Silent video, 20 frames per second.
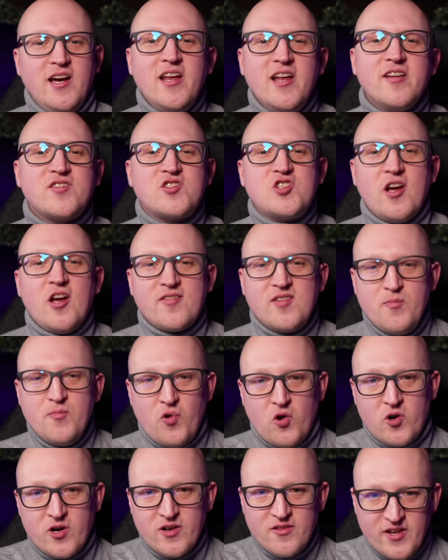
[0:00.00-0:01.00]
it is just
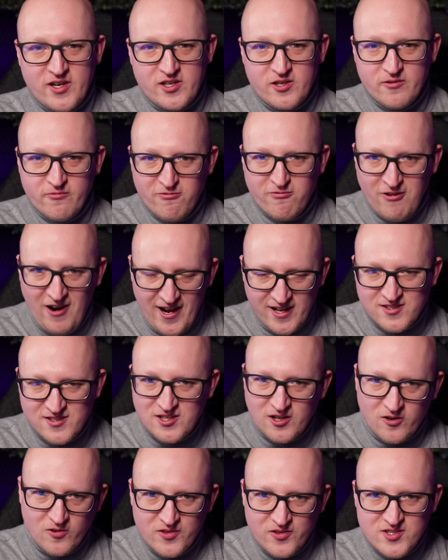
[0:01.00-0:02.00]
important that you
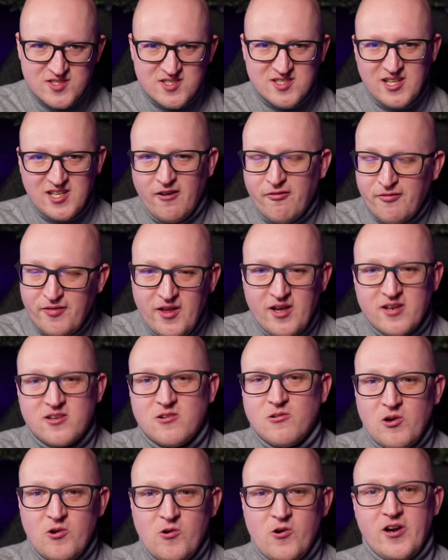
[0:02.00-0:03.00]
write down the stuff
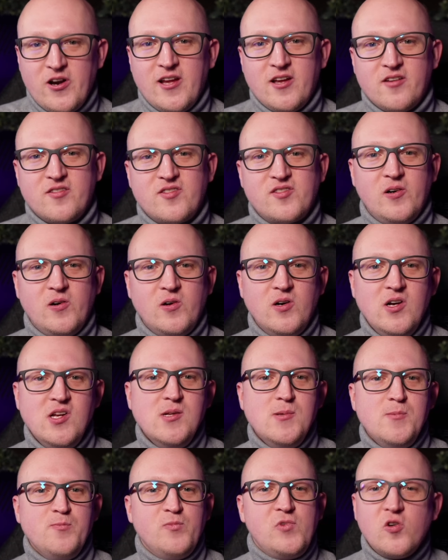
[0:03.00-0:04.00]
that you're learning. So
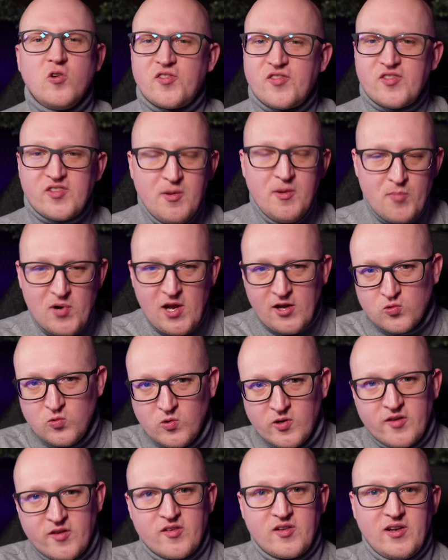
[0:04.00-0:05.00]
use simpler
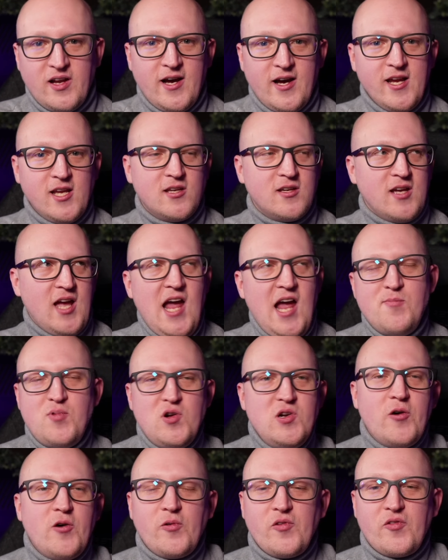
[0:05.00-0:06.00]
tools like
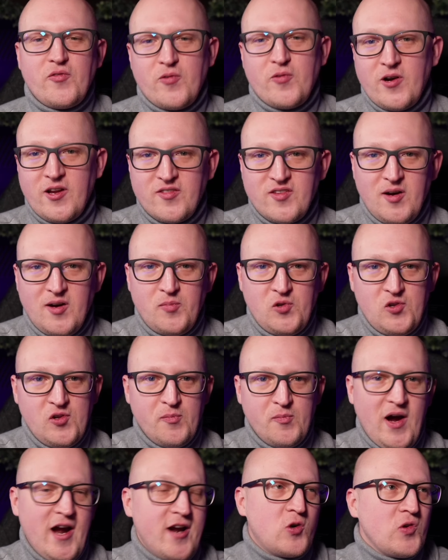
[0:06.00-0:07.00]
Apple Notes, for
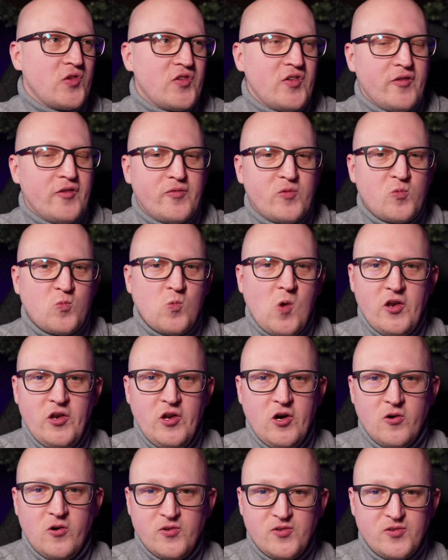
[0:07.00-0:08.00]
example, Microsoft
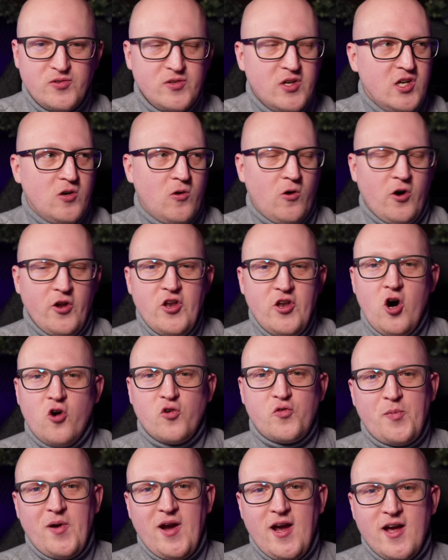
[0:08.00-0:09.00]
OneNote, or
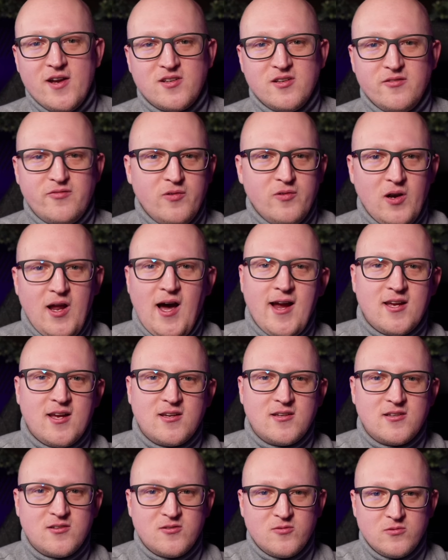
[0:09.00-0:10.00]
Notepad if you
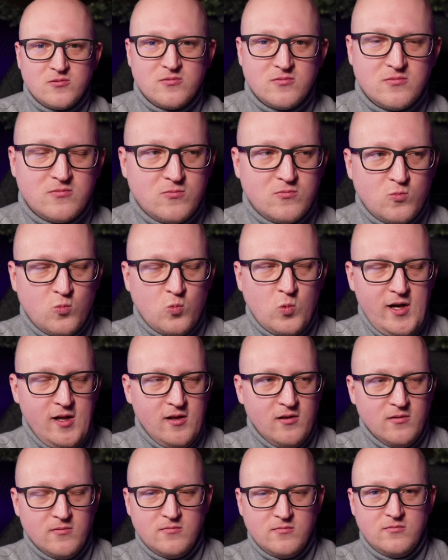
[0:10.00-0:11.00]
like.
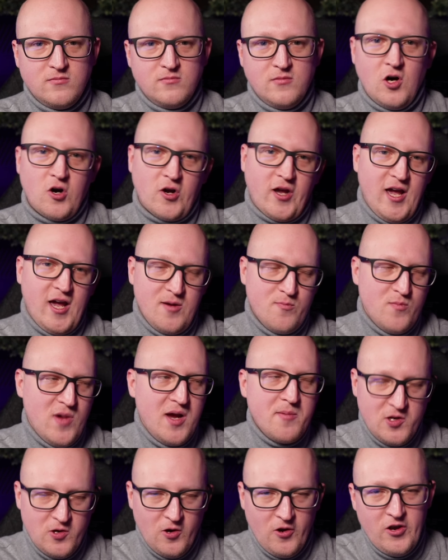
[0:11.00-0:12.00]
Well, Okay,
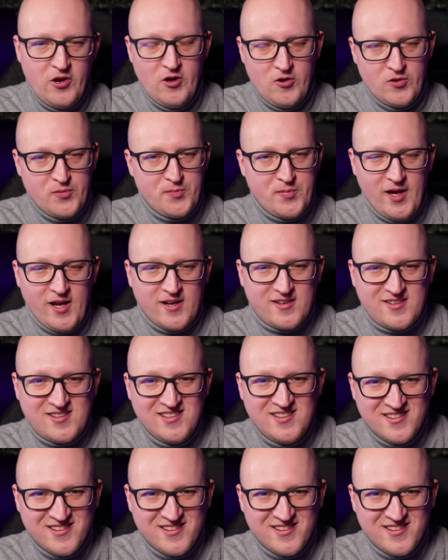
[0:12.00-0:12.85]
maybe not Notepad.